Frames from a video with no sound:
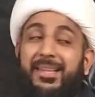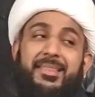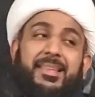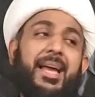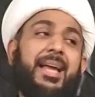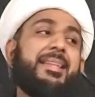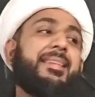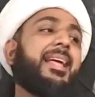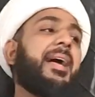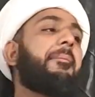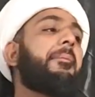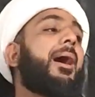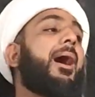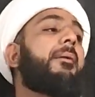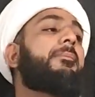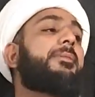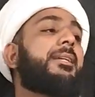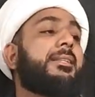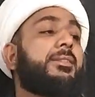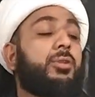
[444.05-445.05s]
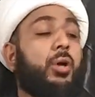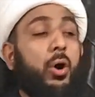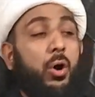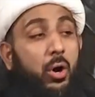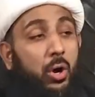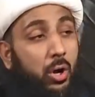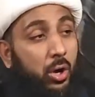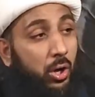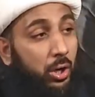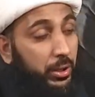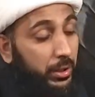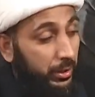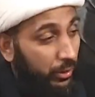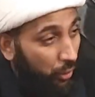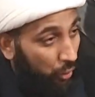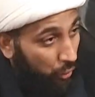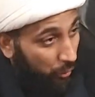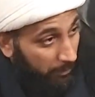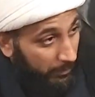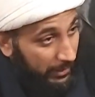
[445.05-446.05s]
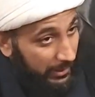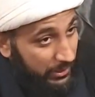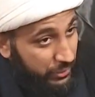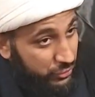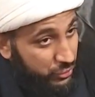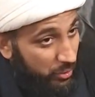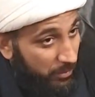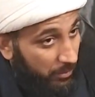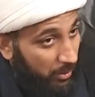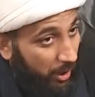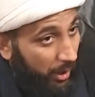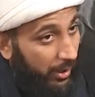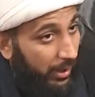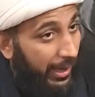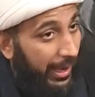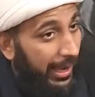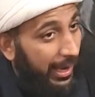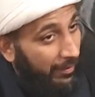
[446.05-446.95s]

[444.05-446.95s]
Then the Imam says, on Yawm al-Jumu'ah,